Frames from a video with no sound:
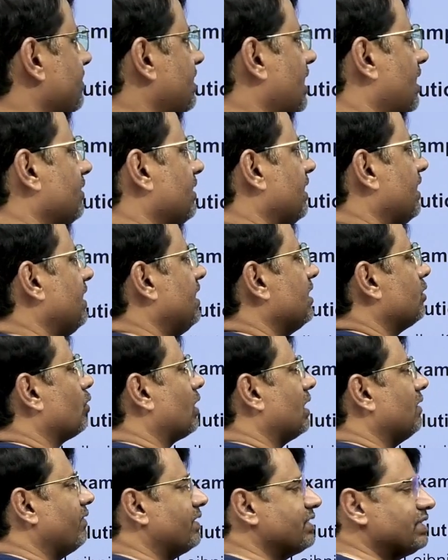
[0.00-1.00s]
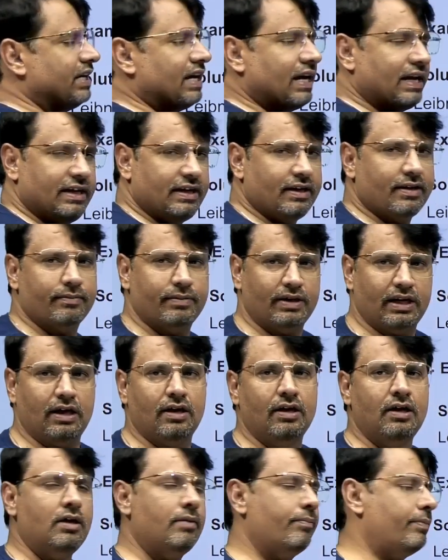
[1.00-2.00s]
that this is convergent because it is an
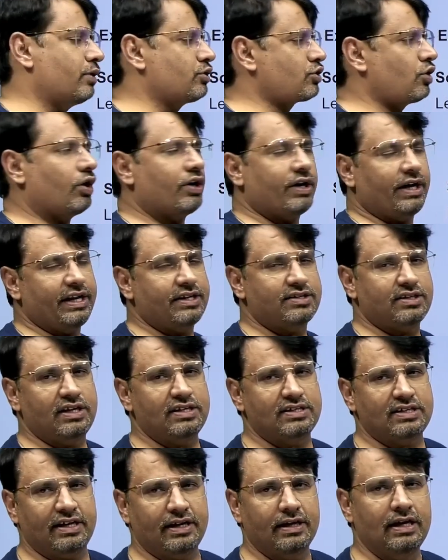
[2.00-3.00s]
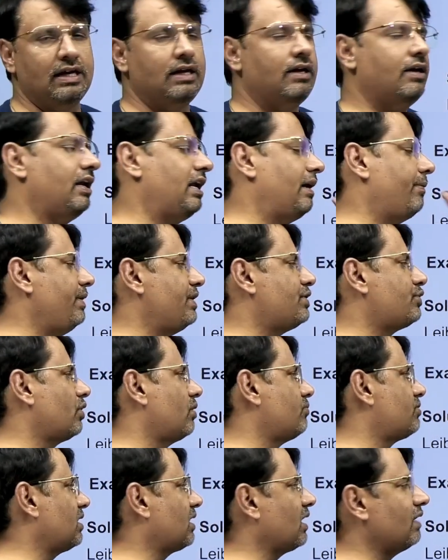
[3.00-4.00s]
alternating series, by the Leibniz
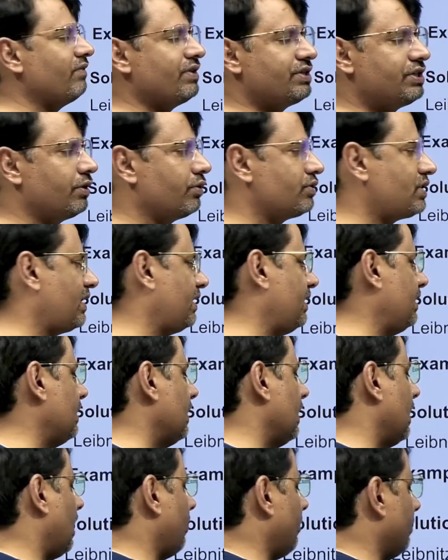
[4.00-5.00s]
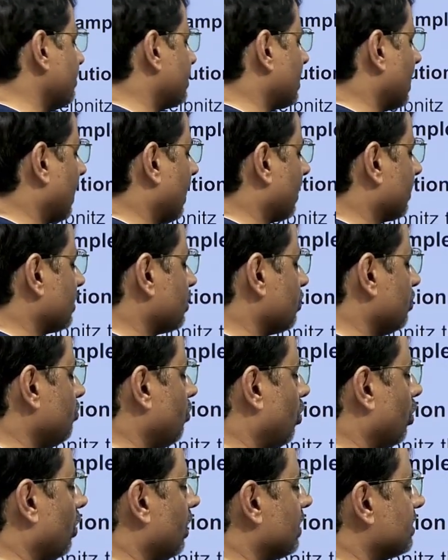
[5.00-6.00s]
theorem, it will be convergent. Now, we will
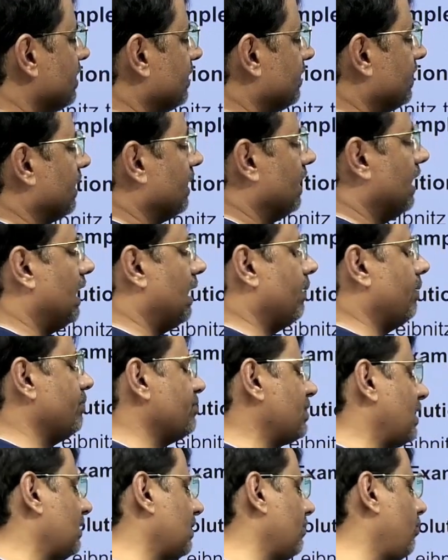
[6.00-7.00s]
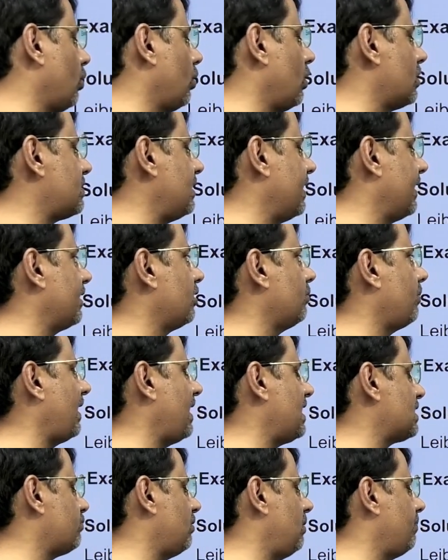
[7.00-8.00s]
take the modulus and this minus 1 to the
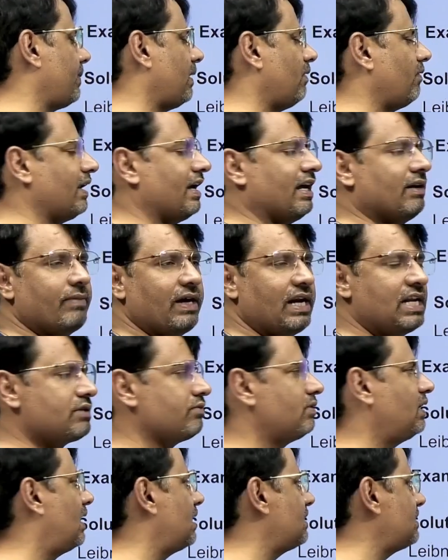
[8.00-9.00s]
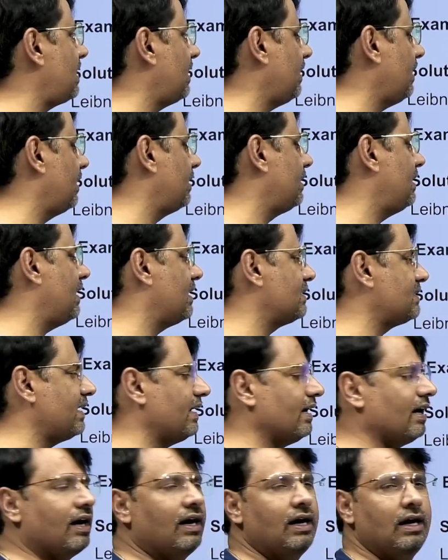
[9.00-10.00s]
power of n minus 1 disappears, giving us this.
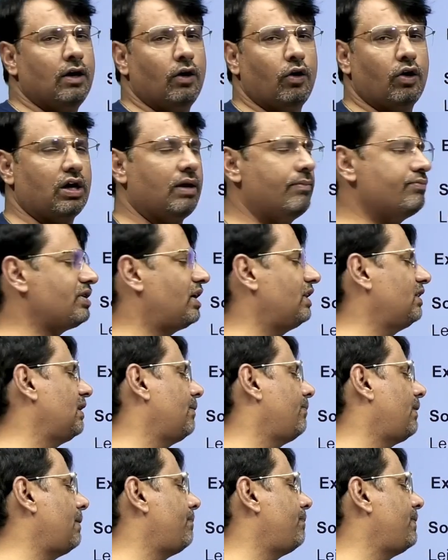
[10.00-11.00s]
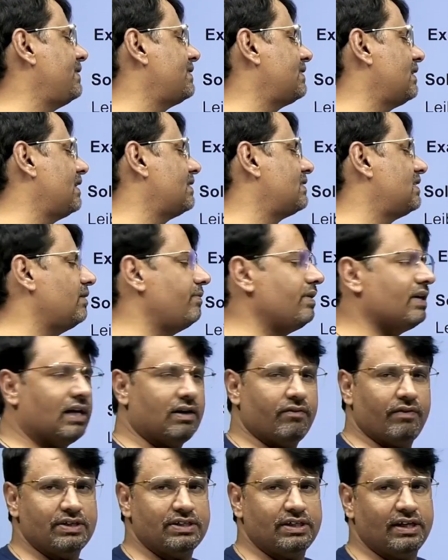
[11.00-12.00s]
By the P series, this is also
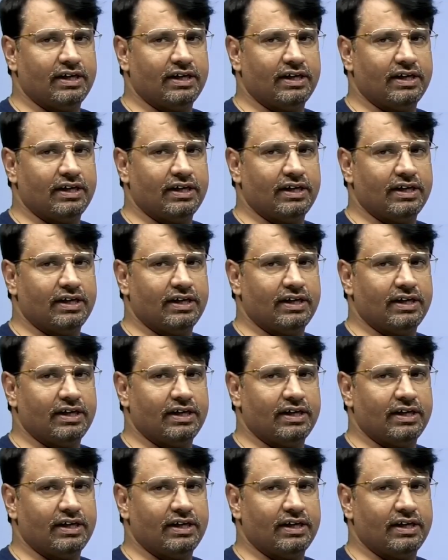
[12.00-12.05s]
convergent.